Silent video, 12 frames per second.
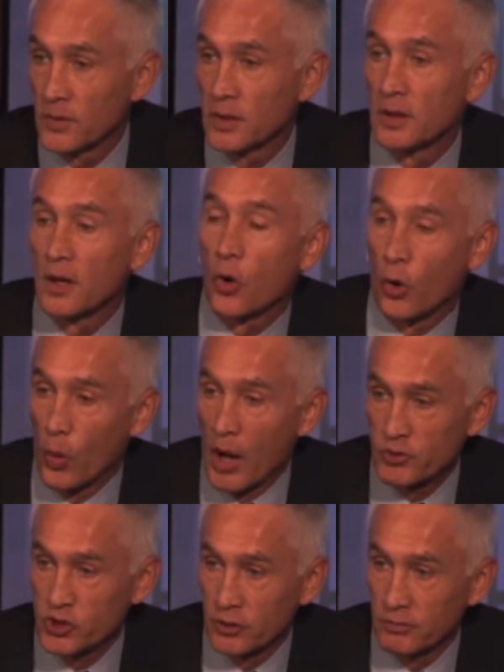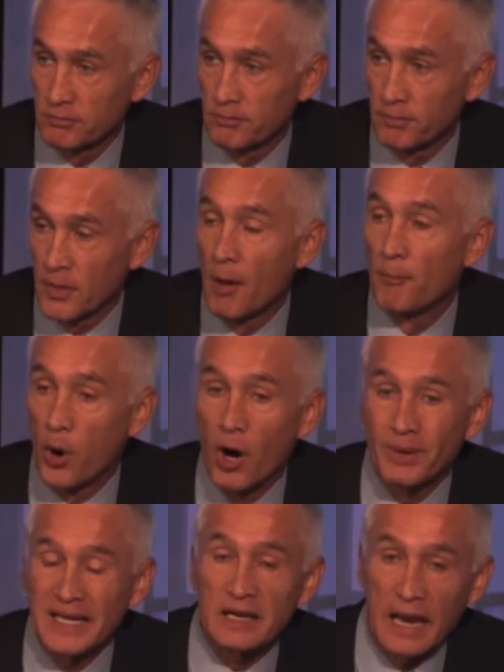corruption,
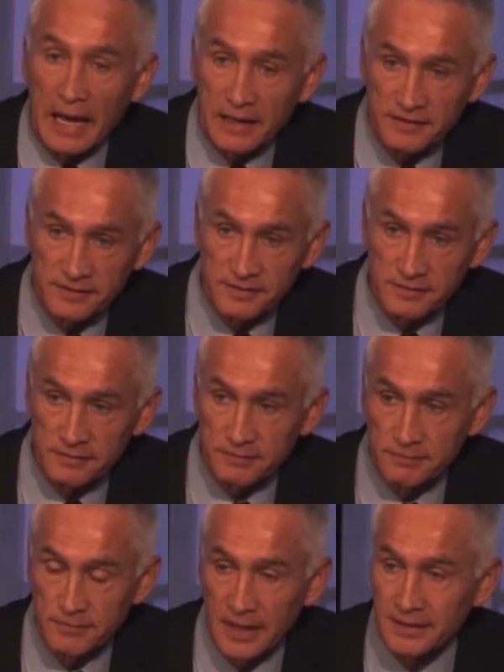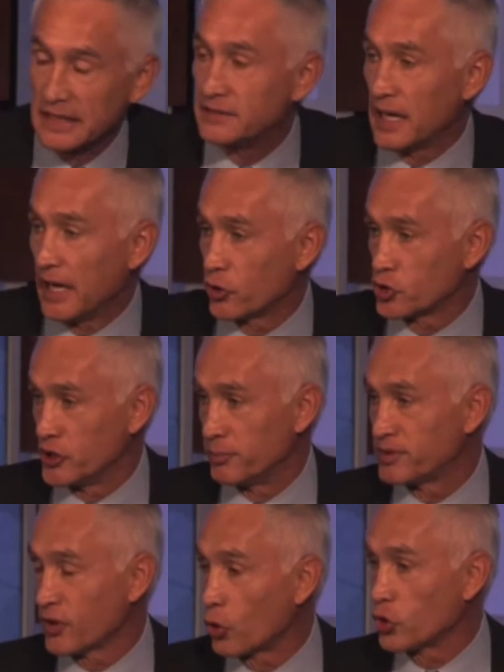public lies,
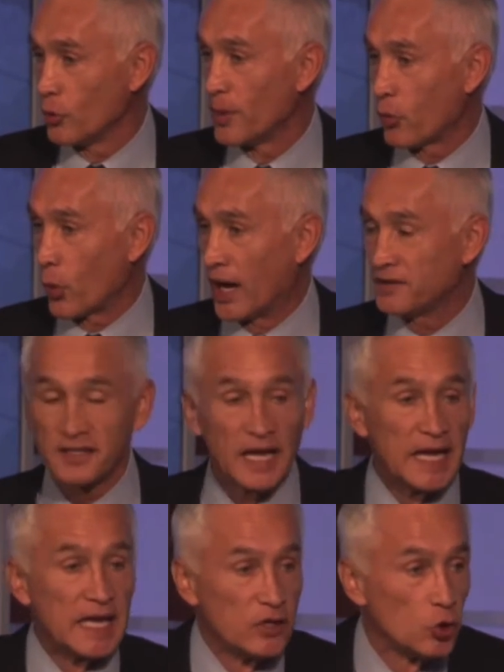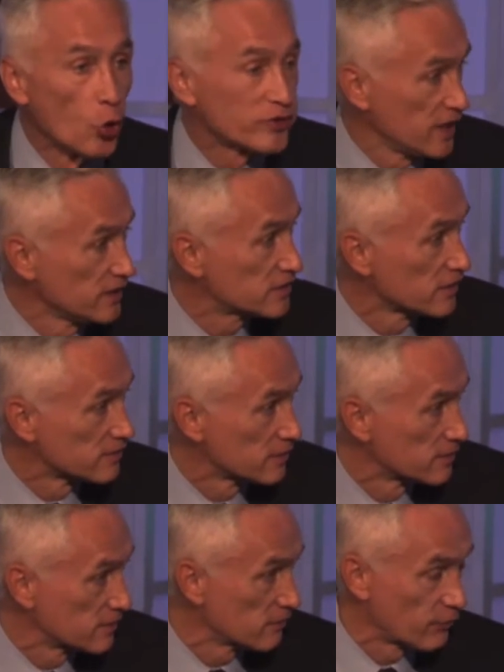dictatorships, or human rights. In those
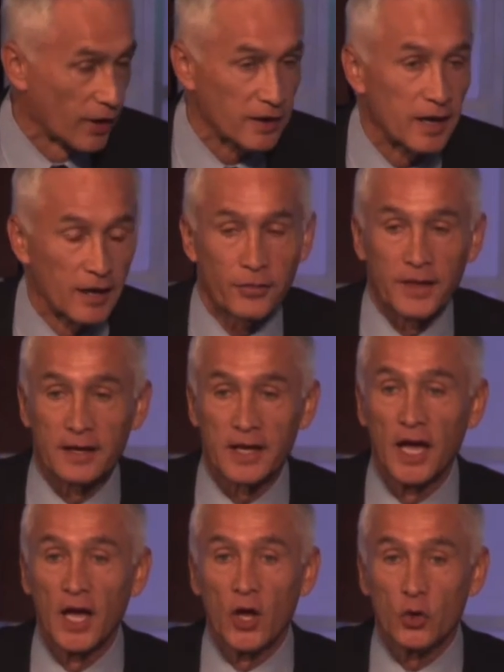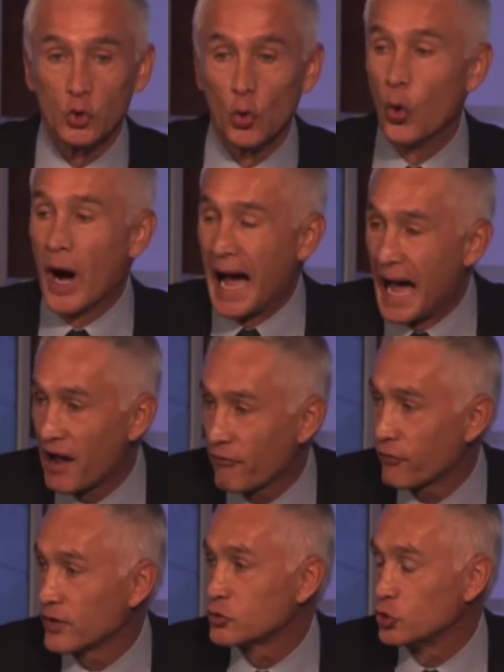instances, Frank, I think you have
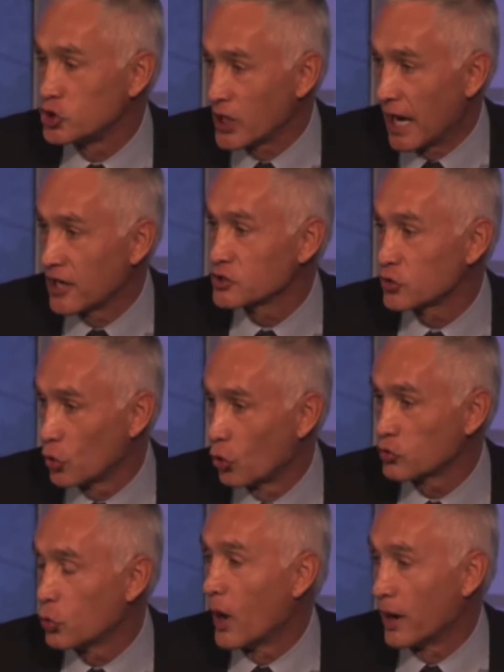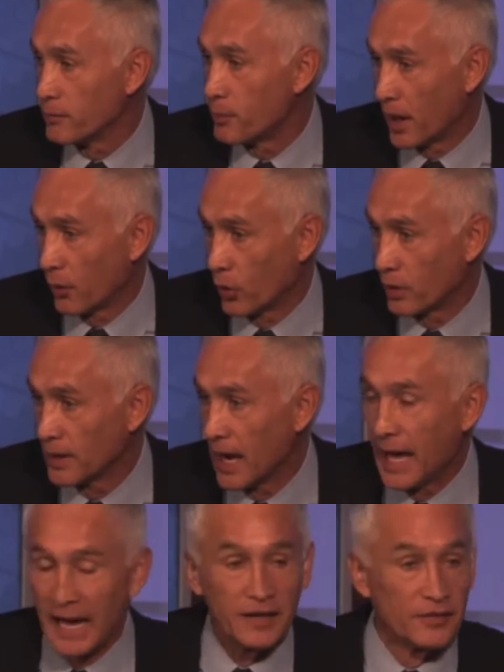to challenge those who are in power.
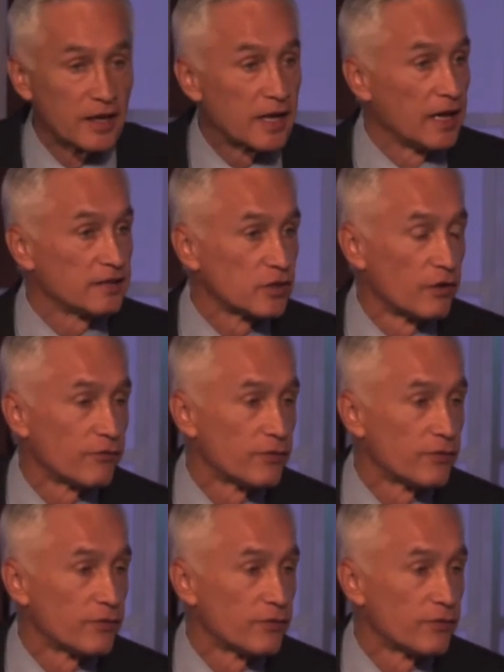And in the case of